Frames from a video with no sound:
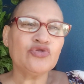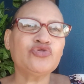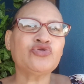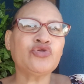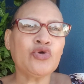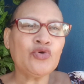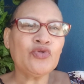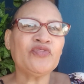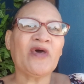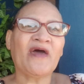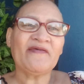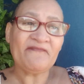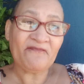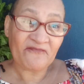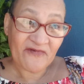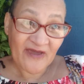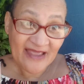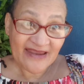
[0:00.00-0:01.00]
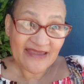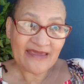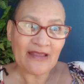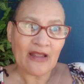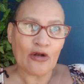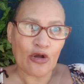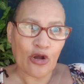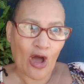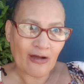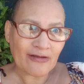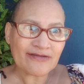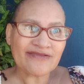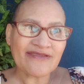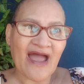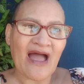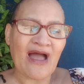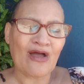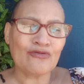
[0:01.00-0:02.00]
to the very
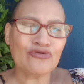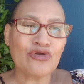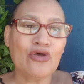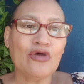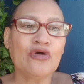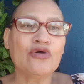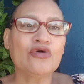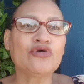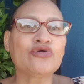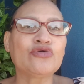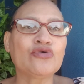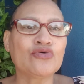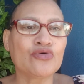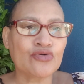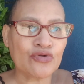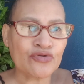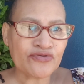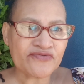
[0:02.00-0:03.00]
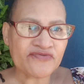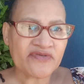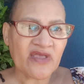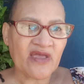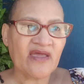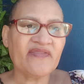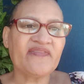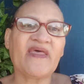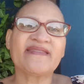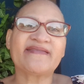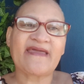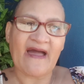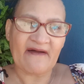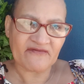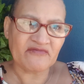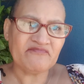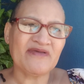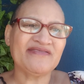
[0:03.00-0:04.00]
lockdown rules that
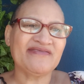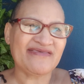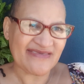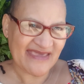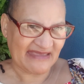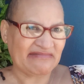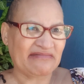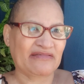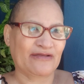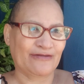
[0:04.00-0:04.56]
government set.